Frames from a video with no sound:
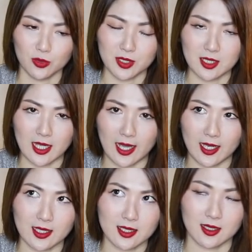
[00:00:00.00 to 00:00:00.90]
of
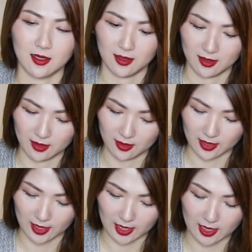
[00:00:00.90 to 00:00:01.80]
snacks. Oh
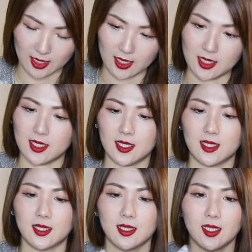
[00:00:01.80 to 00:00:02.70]

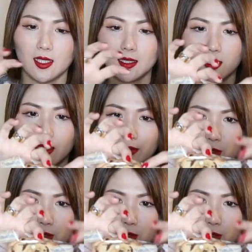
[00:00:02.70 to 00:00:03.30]
yes, they love